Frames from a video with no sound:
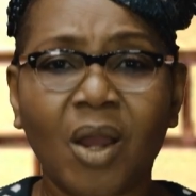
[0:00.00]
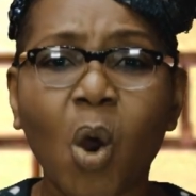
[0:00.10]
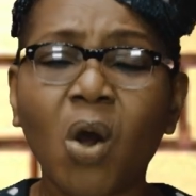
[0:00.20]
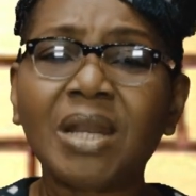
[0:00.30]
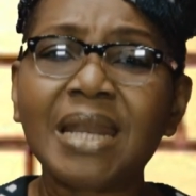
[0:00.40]

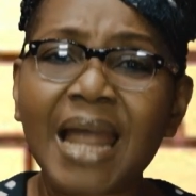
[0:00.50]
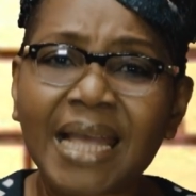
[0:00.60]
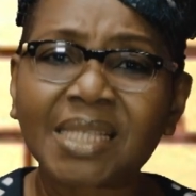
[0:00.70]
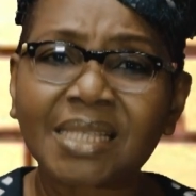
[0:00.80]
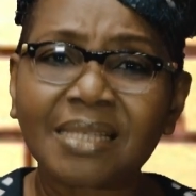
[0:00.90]

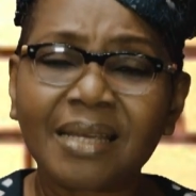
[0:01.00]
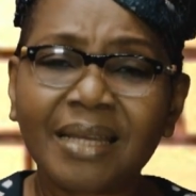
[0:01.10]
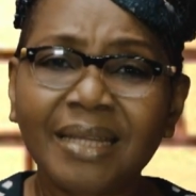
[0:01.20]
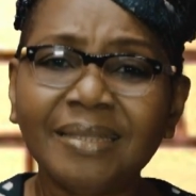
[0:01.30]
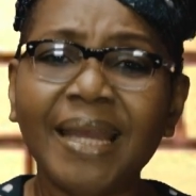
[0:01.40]
unless
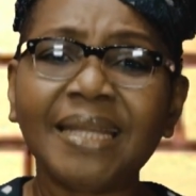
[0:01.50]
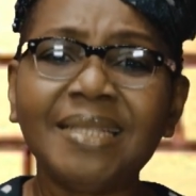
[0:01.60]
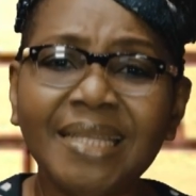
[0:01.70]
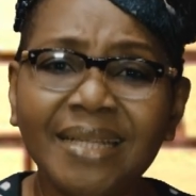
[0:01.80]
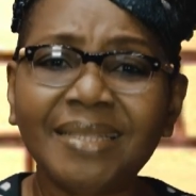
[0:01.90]
they
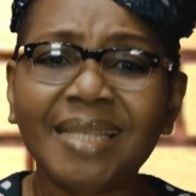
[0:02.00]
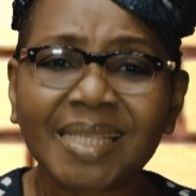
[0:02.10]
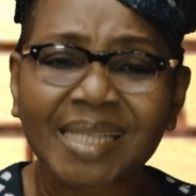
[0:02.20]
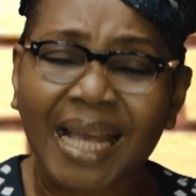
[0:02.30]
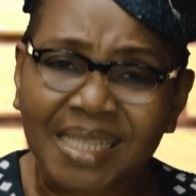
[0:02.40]
deal
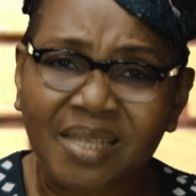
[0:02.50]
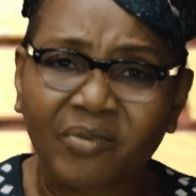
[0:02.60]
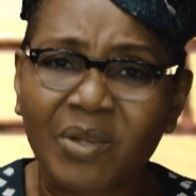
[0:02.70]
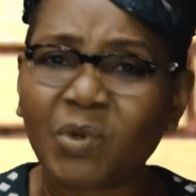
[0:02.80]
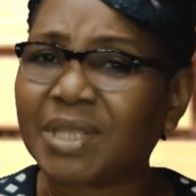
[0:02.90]

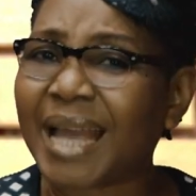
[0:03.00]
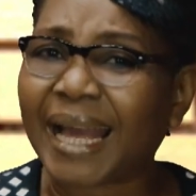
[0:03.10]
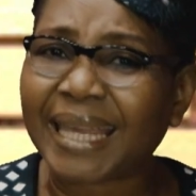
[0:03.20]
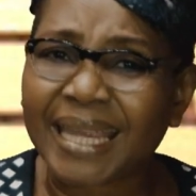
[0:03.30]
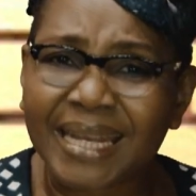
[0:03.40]
decisively with their
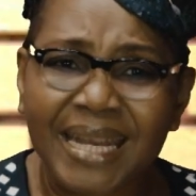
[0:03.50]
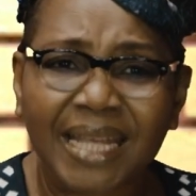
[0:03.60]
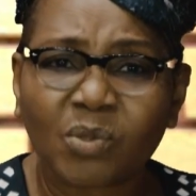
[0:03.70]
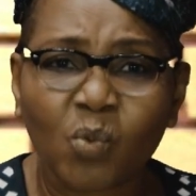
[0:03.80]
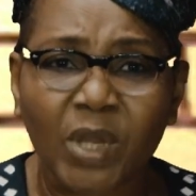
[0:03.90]

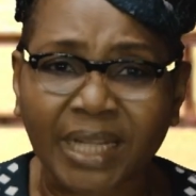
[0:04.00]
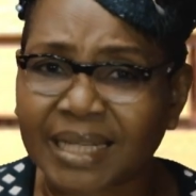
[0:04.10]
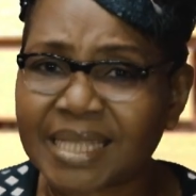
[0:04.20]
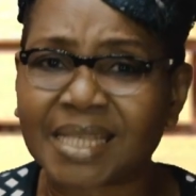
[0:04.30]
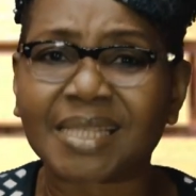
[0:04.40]
innate
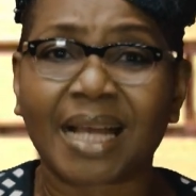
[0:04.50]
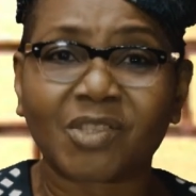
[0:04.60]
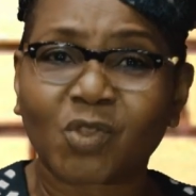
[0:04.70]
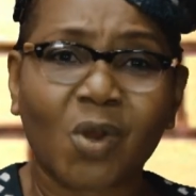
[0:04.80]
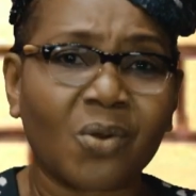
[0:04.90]
weaknesses and
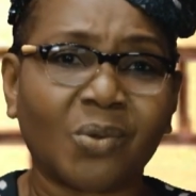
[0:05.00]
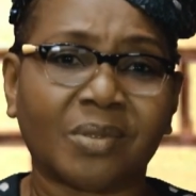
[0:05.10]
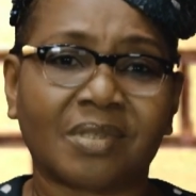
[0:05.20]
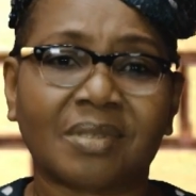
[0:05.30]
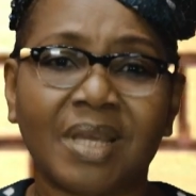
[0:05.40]

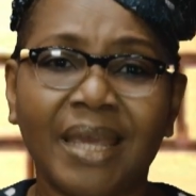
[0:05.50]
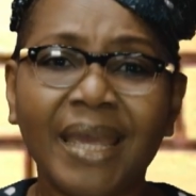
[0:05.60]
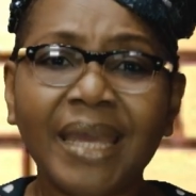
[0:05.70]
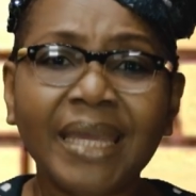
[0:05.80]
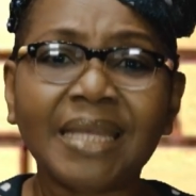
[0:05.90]
struggles.
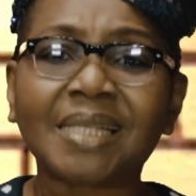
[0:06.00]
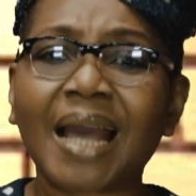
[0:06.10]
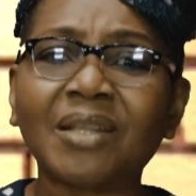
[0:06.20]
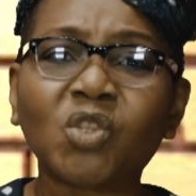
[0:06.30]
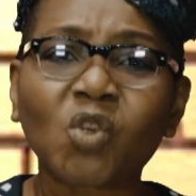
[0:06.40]
It
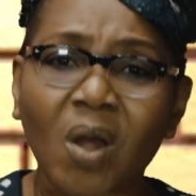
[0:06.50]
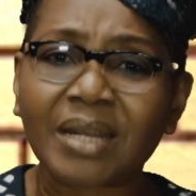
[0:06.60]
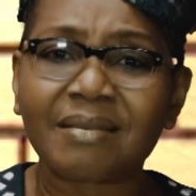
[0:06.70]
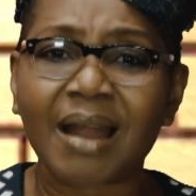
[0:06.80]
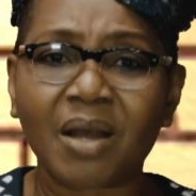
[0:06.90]
can turn
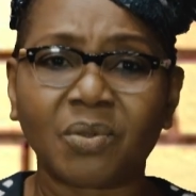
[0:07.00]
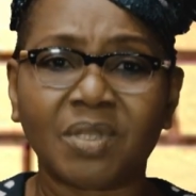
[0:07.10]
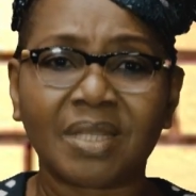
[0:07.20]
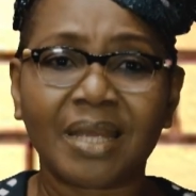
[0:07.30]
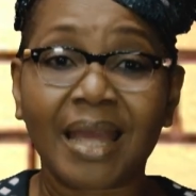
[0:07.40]

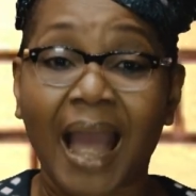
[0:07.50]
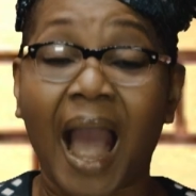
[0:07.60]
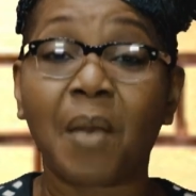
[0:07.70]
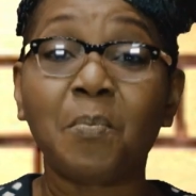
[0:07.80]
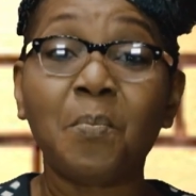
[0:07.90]
around
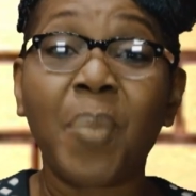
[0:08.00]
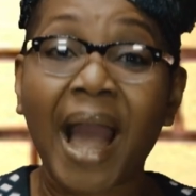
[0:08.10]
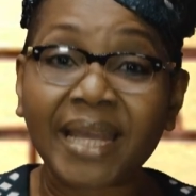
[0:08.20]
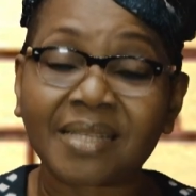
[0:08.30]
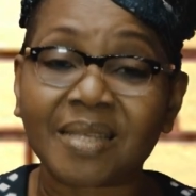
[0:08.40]
and
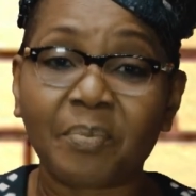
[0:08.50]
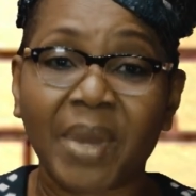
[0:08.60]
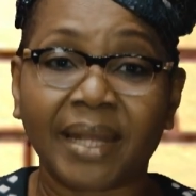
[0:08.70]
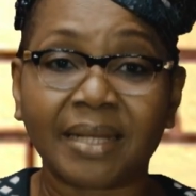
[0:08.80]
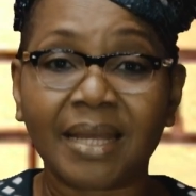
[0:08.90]
bite the
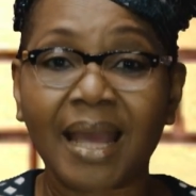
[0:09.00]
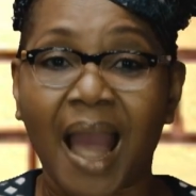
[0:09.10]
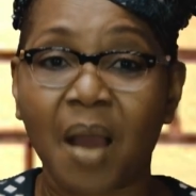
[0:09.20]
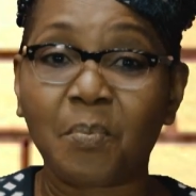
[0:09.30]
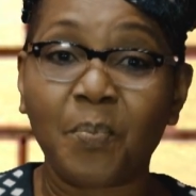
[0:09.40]
men
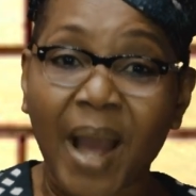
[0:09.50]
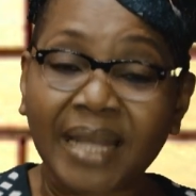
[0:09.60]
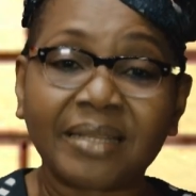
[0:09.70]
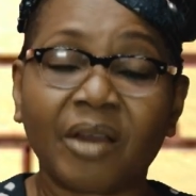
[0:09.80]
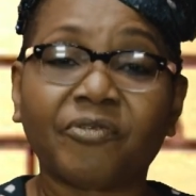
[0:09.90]
and
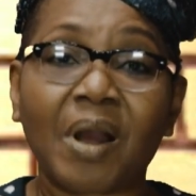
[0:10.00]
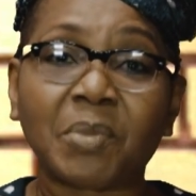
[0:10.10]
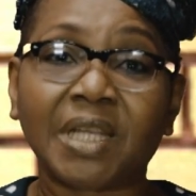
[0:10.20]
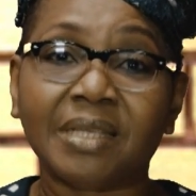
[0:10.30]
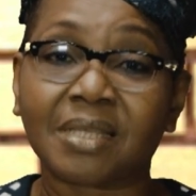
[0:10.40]
bite their
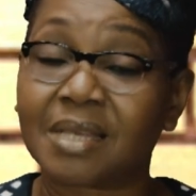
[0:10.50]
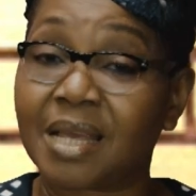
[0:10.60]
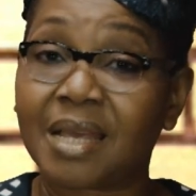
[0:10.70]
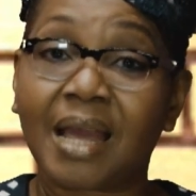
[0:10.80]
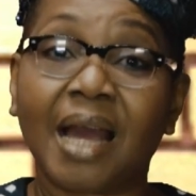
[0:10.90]
families
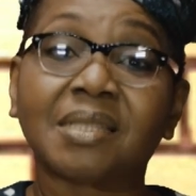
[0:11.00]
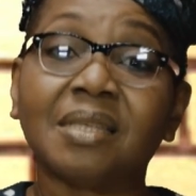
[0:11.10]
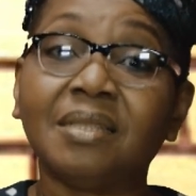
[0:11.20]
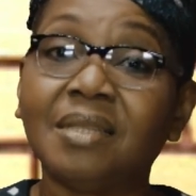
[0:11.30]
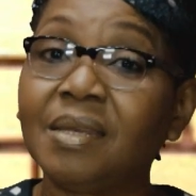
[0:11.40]
as
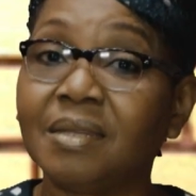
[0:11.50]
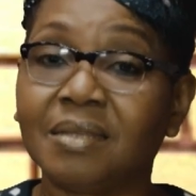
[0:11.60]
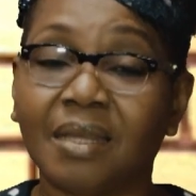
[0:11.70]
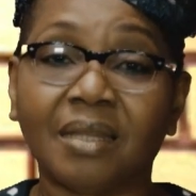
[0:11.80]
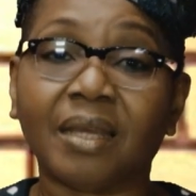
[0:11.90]
it did
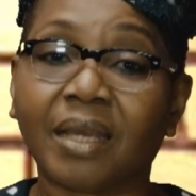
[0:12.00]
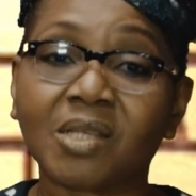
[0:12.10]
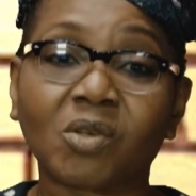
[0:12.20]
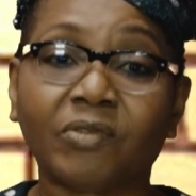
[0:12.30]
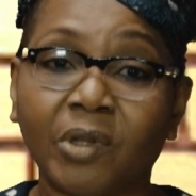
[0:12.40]
in the
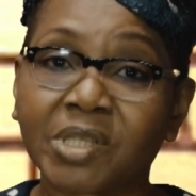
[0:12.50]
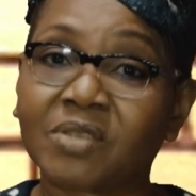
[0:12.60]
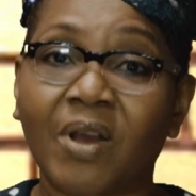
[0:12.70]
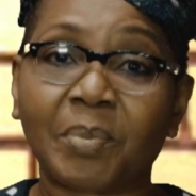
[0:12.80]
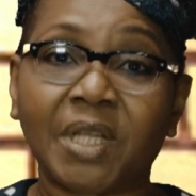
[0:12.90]
case of Lot's
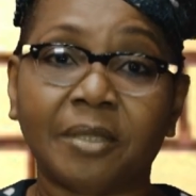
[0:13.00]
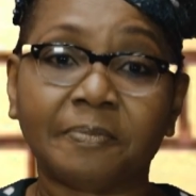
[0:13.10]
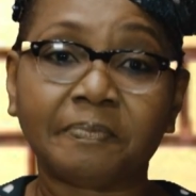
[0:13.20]
family.